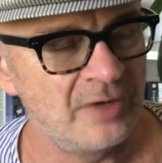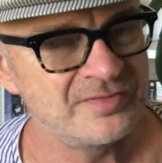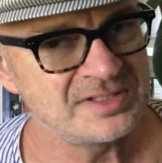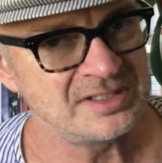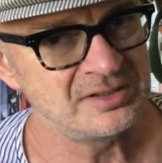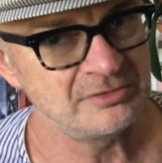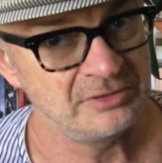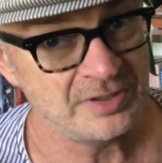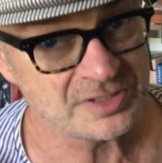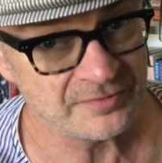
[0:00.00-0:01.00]
Obviously there are
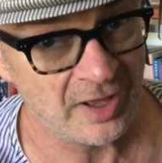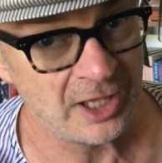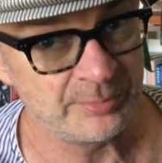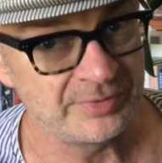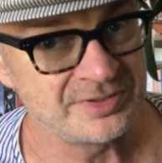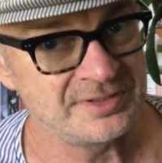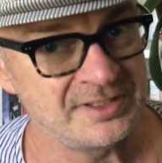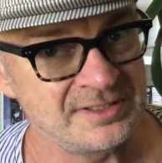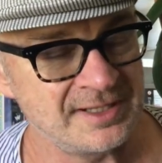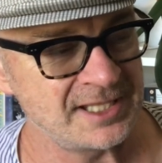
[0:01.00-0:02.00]
lots of hybrids
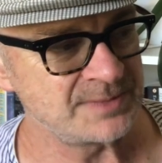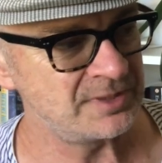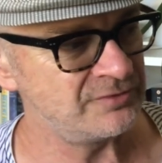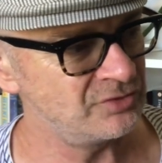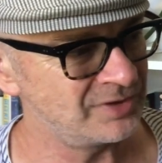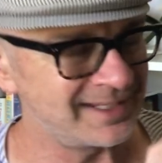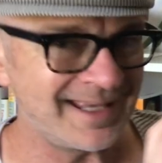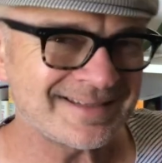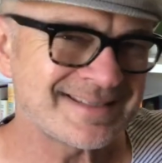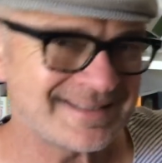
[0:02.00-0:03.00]
these days, but if you can
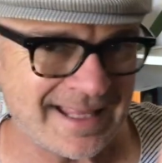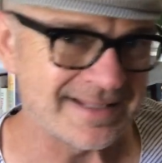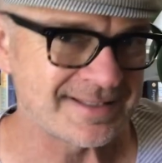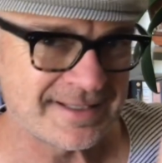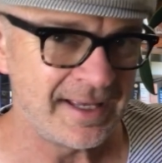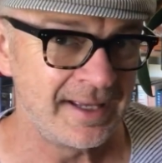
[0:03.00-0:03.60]
get a sense